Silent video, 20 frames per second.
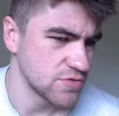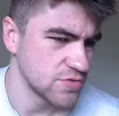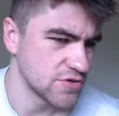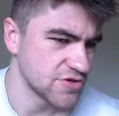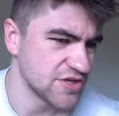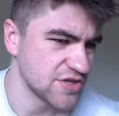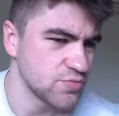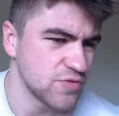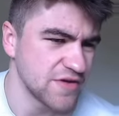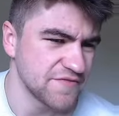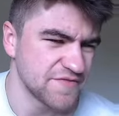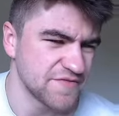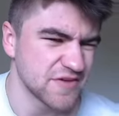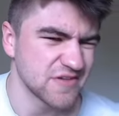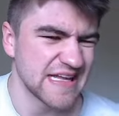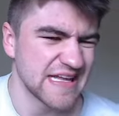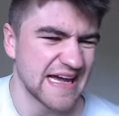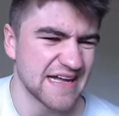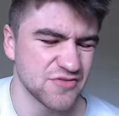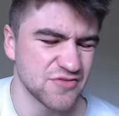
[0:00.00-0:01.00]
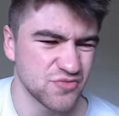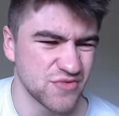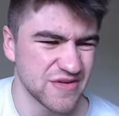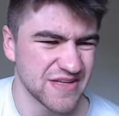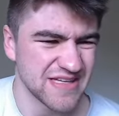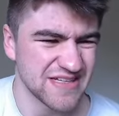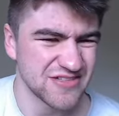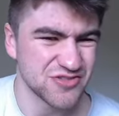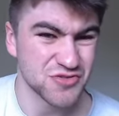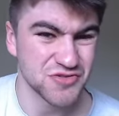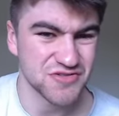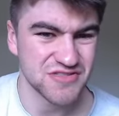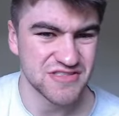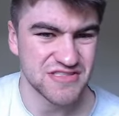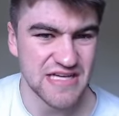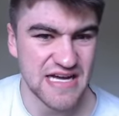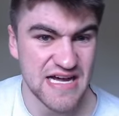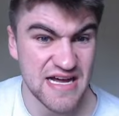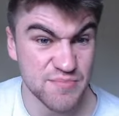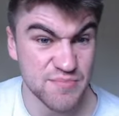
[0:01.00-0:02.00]
Lockie Whitfield had a really good
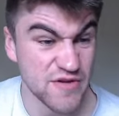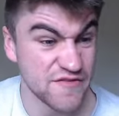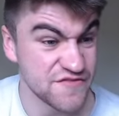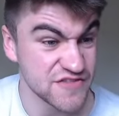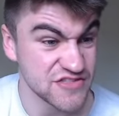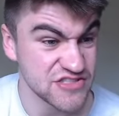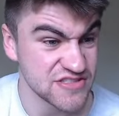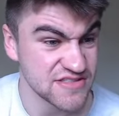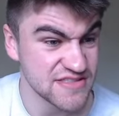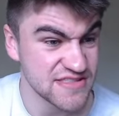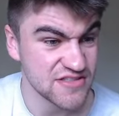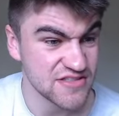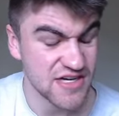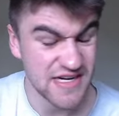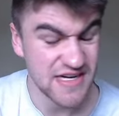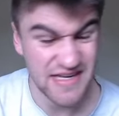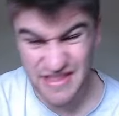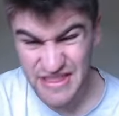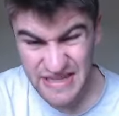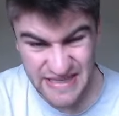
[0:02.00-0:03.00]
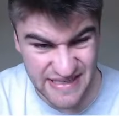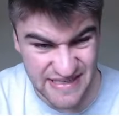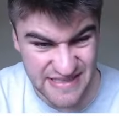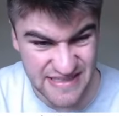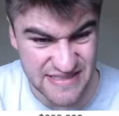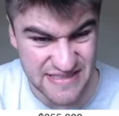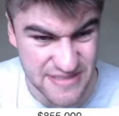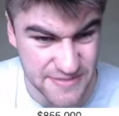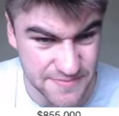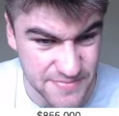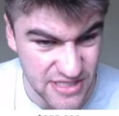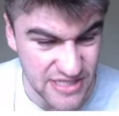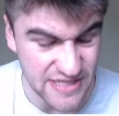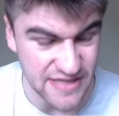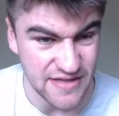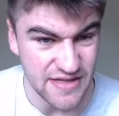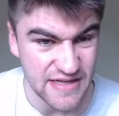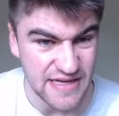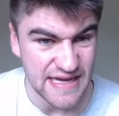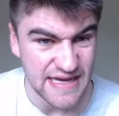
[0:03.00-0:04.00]
efficiency night. I think he kicked it by
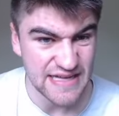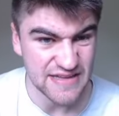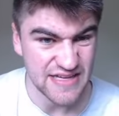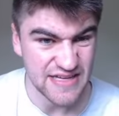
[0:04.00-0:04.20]
at